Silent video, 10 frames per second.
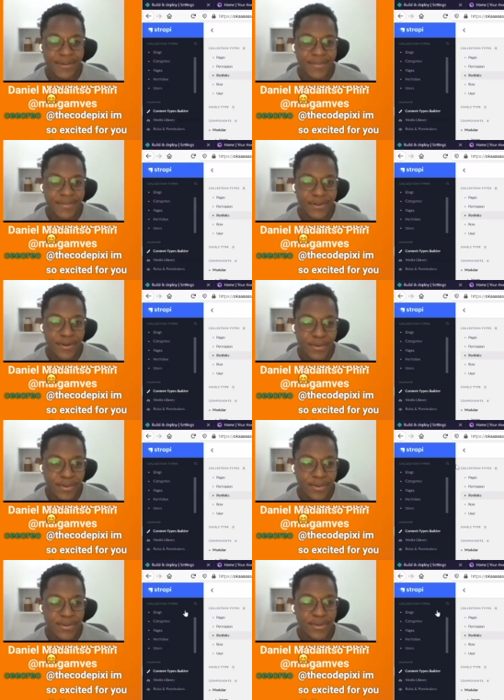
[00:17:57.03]

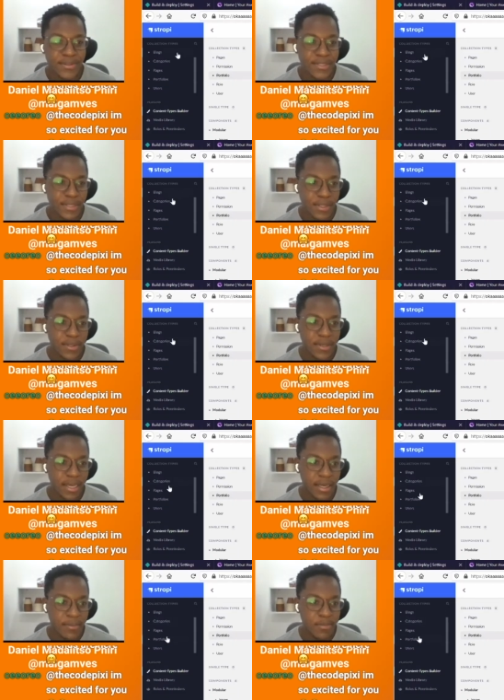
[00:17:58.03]
Cool. So
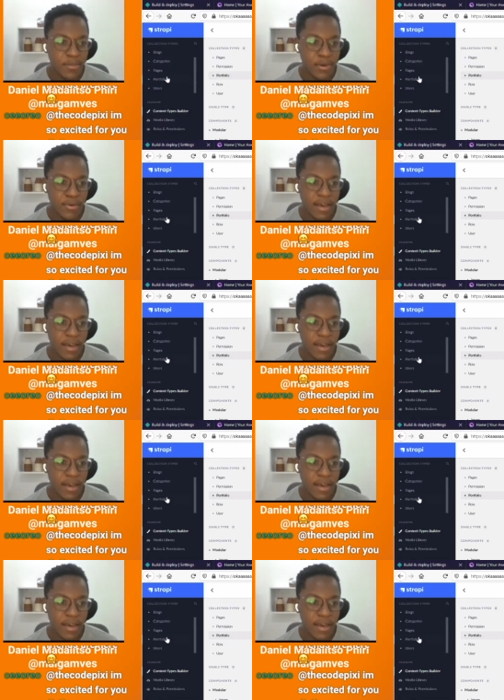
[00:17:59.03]
we